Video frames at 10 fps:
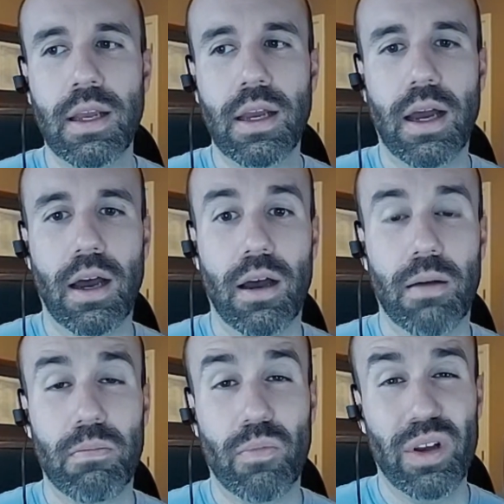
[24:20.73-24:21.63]

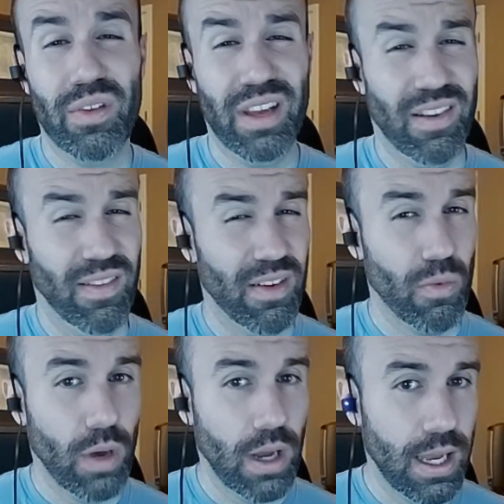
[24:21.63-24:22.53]
We know he had a lot of
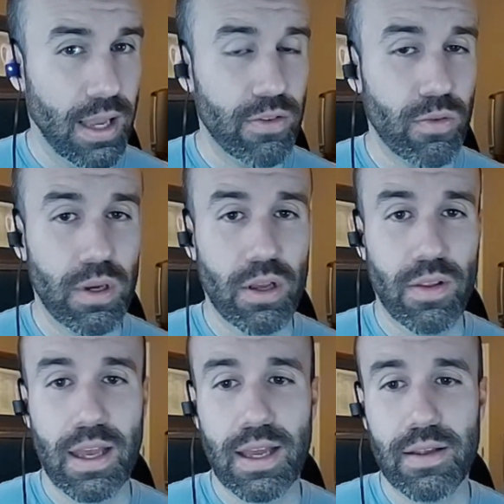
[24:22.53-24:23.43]
wives. We know
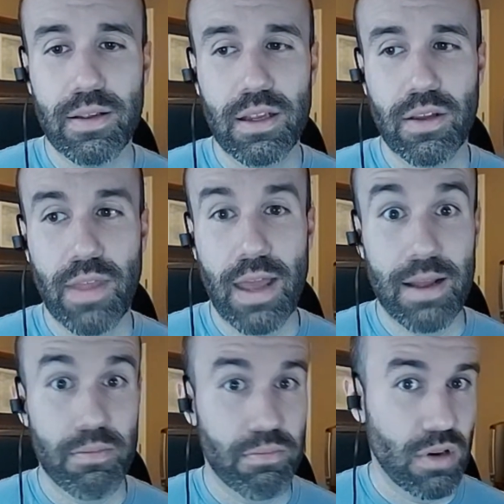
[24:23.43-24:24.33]
that
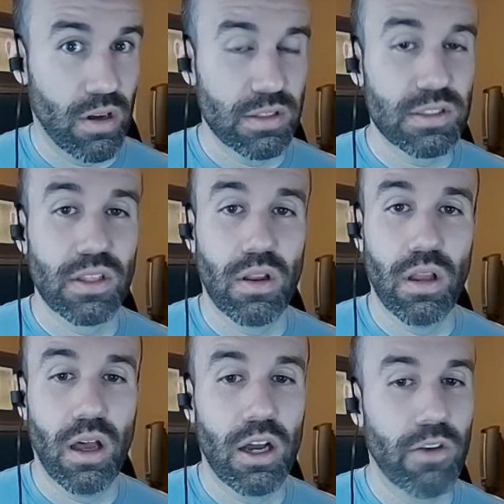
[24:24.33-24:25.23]
that causes a
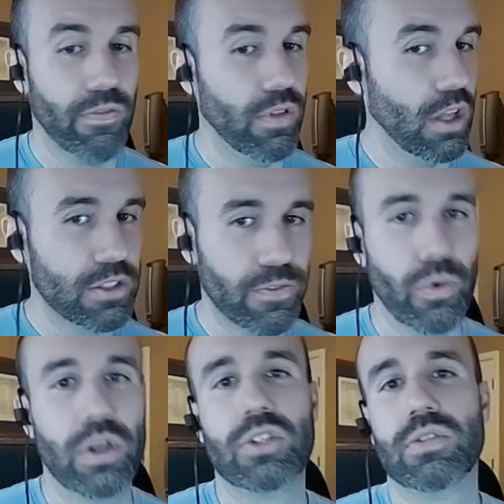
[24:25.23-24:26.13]
lot of lustful
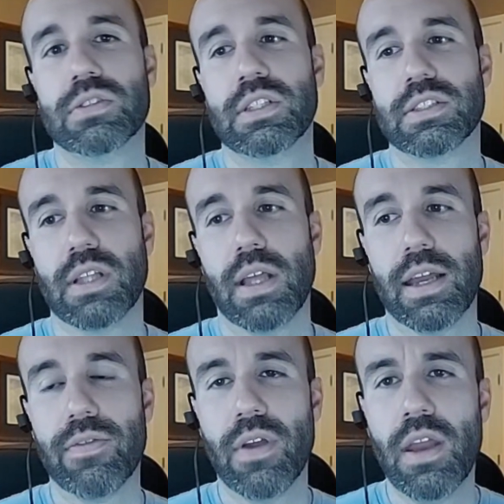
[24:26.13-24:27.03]
issues in his life.
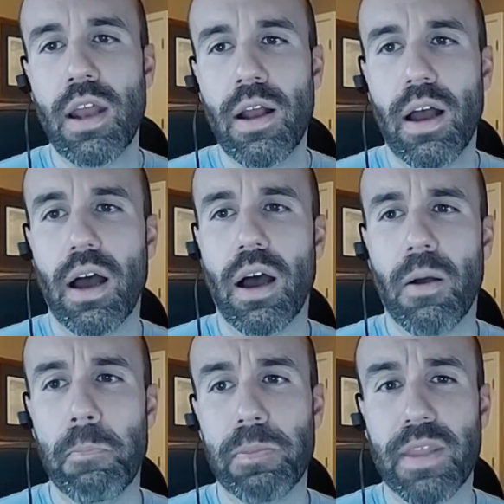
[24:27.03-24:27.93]

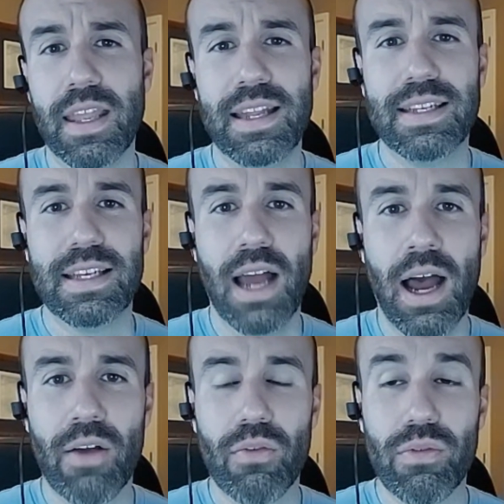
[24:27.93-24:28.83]
He did
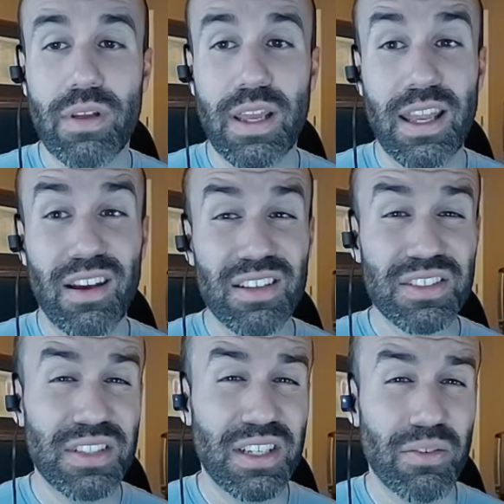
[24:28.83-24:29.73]
not. He also
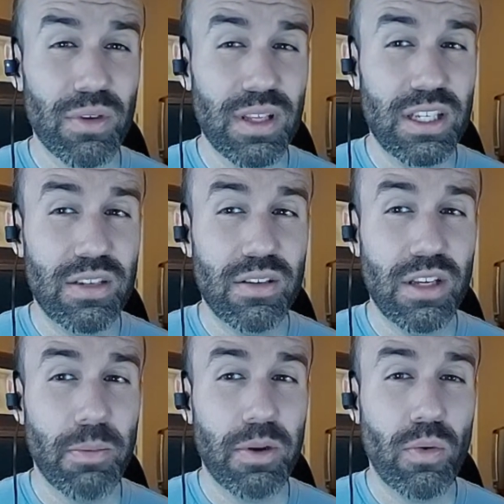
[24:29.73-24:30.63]
didn't really,
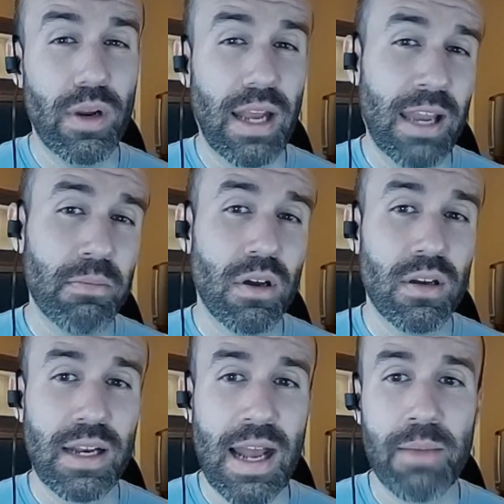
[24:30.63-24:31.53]
between Amnon
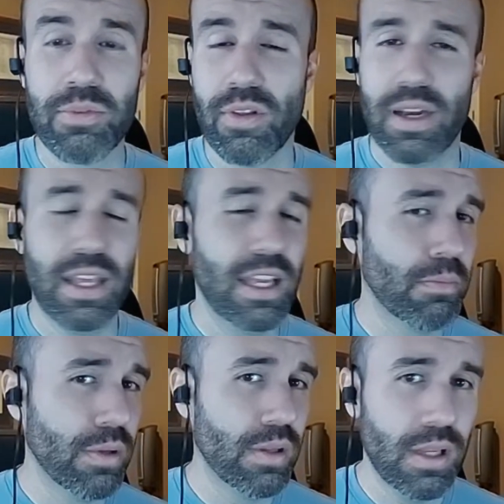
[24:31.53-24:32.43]
and Absalom, he
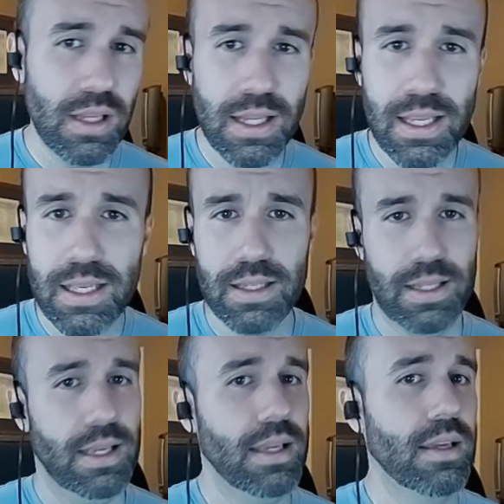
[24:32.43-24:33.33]
completely